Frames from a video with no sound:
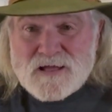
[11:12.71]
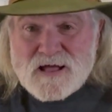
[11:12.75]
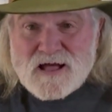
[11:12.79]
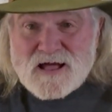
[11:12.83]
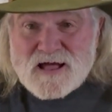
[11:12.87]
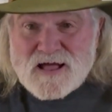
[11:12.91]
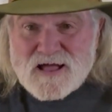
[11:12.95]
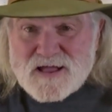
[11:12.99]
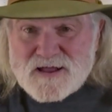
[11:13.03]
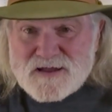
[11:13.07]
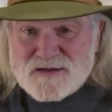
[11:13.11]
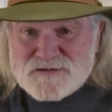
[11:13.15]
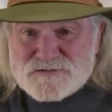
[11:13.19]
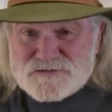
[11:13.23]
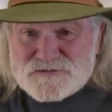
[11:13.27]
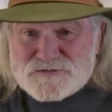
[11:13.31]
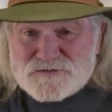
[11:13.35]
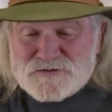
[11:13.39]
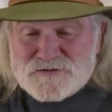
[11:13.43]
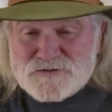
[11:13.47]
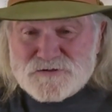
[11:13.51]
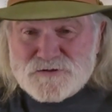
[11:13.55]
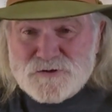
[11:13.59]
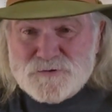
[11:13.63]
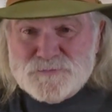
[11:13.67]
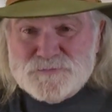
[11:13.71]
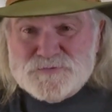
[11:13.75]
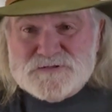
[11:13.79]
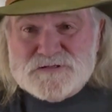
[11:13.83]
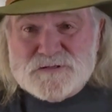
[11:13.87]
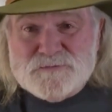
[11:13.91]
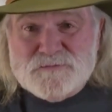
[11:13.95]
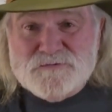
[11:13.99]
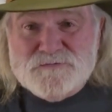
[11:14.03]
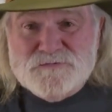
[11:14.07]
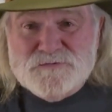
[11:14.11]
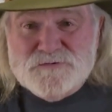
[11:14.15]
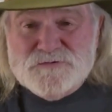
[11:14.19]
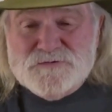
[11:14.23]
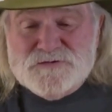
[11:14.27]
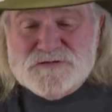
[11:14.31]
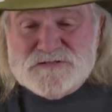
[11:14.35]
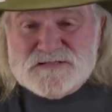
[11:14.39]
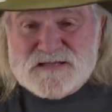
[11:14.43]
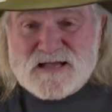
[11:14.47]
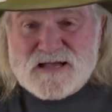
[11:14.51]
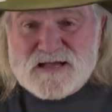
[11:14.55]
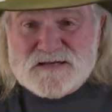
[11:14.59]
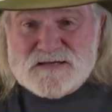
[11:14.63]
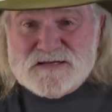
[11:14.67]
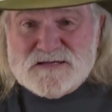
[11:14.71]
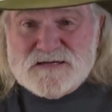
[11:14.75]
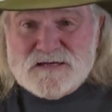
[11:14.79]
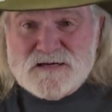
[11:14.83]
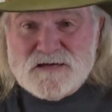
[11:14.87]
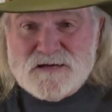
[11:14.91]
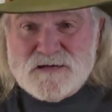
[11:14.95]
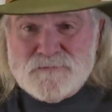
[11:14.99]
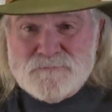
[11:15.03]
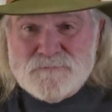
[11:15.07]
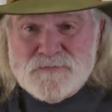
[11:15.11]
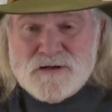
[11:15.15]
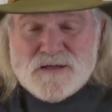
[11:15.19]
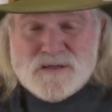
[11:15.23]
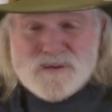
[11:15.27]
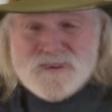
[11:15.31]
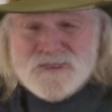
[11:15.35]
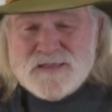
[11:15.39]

I sure hope some of you decide to come.